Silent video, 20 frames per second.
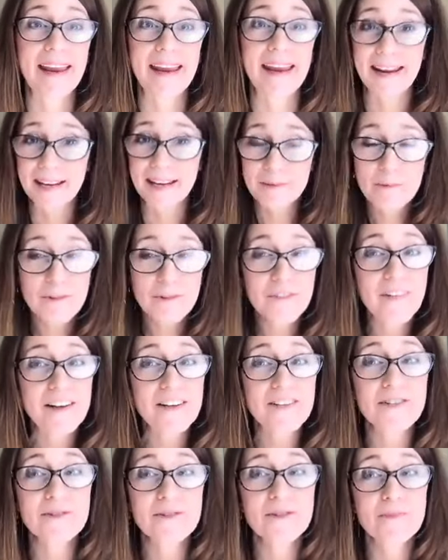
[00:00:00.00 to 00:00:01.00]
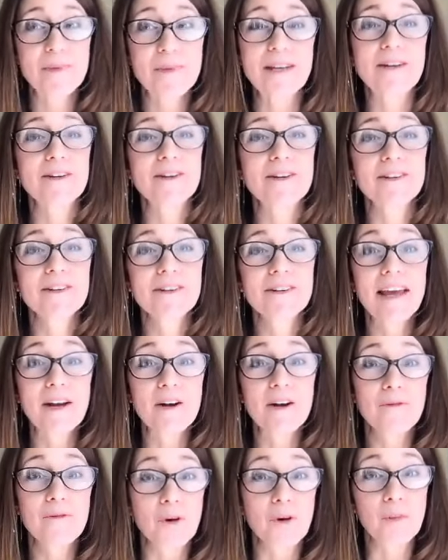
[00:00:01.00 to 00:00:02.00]
and a motivational speaker and
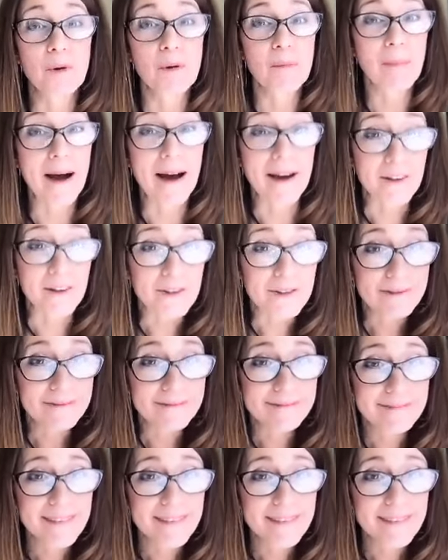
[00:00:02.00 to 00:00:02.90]
a former model.